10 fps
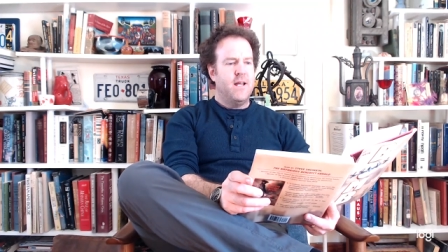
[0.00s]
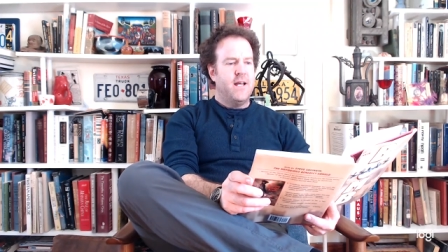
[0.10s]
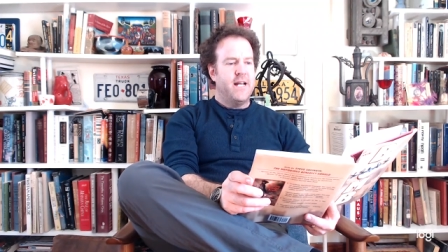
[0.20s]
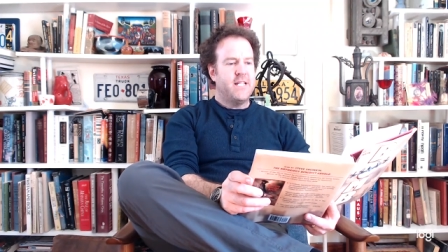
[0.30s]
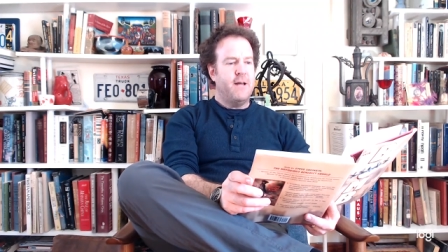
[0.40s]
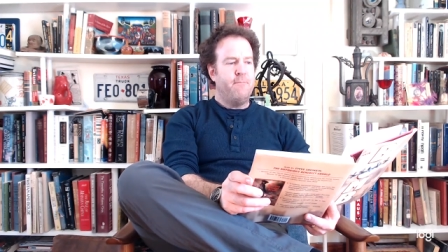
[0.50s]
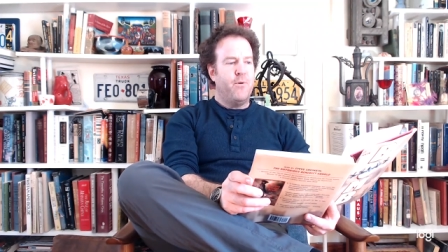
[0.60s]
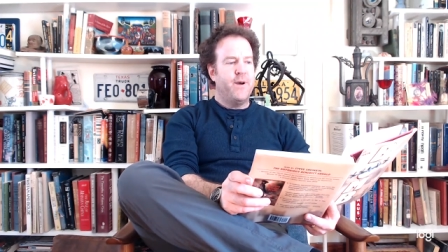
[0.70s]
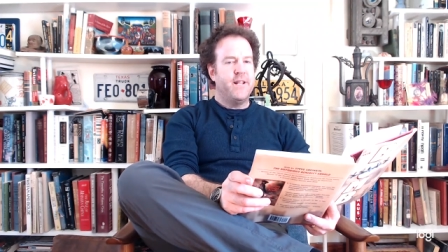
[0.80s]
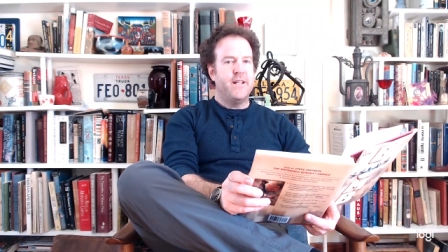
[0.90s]
At some
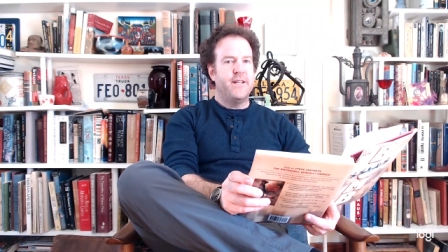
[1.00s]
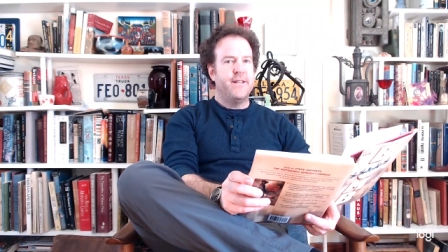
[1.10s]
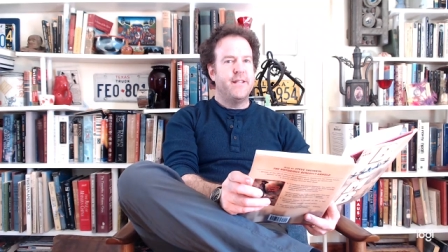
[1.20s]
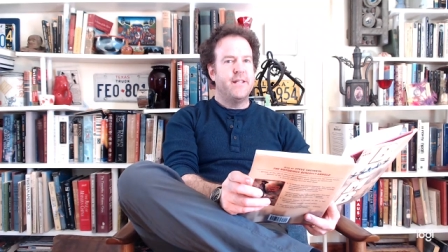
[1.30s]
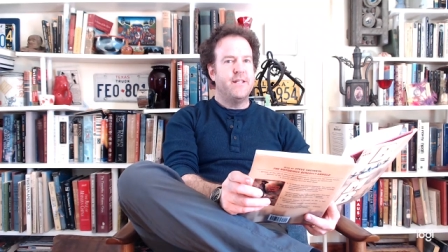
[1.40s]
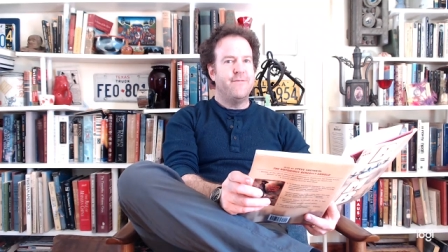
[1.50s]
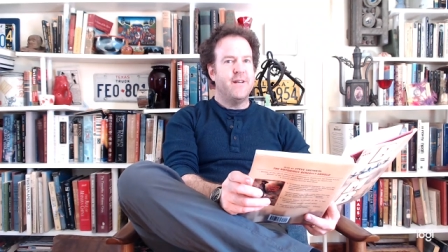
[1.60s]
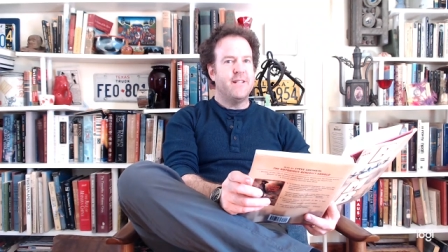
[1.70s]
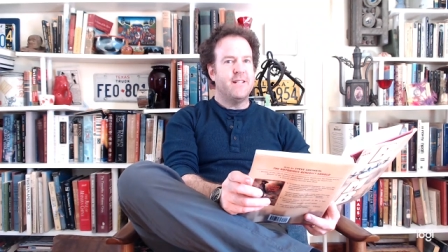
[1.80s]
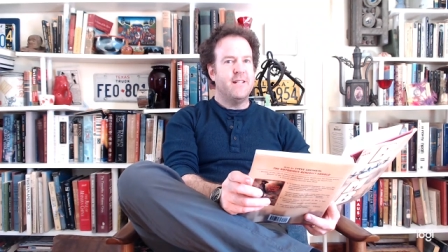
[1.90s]
point she
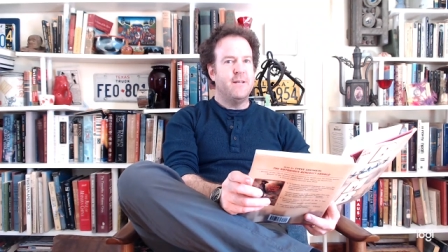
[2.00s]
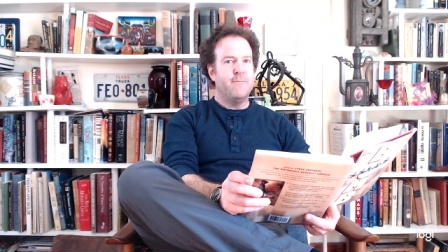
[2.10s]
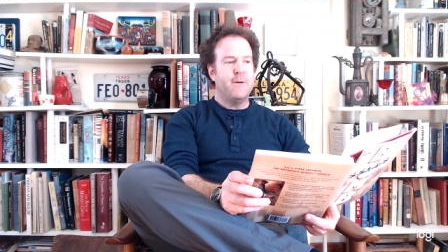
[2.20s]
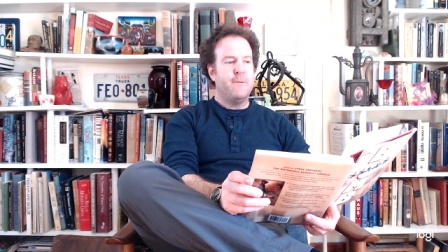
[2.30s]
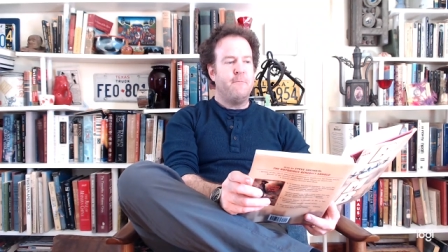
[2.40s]
fell asleep.